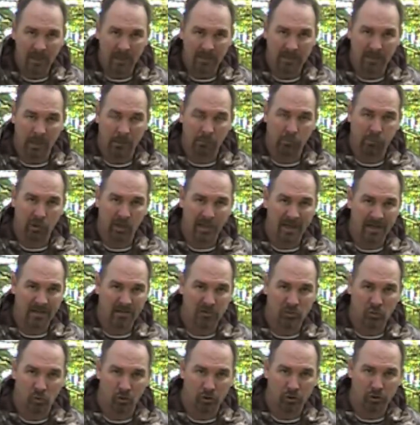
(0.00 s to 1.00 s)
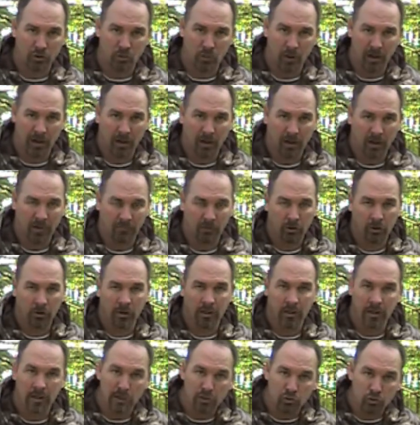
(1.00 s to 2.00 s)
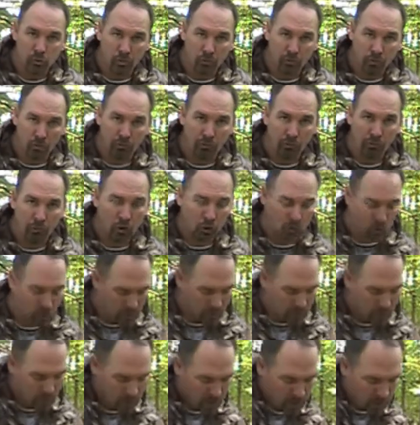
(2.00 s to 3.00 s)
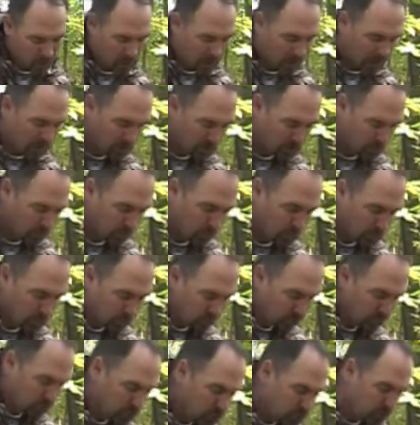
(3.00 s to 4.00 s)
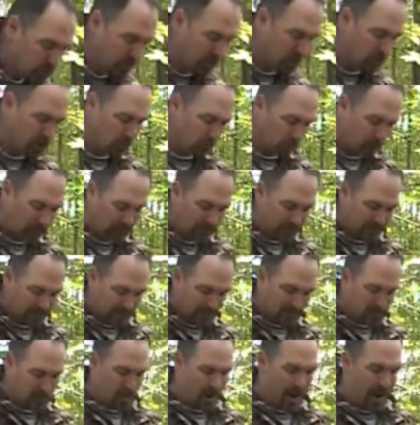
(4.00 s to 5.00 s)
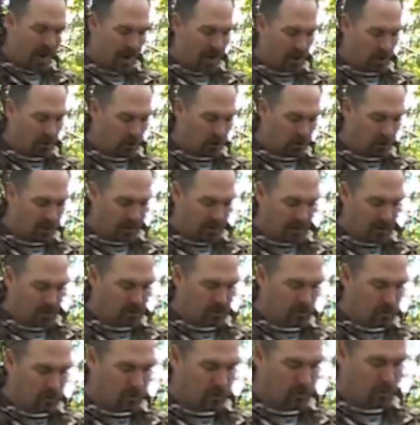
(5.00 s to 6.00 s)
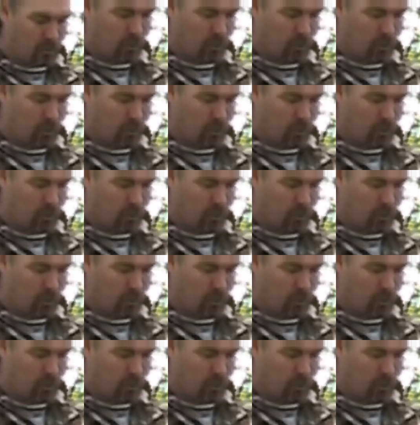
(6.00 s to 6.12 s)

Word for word: it's got a blaze orange rain cover. It is removable. Uh, so once you've used it and you want to let that dry out, all you got to do is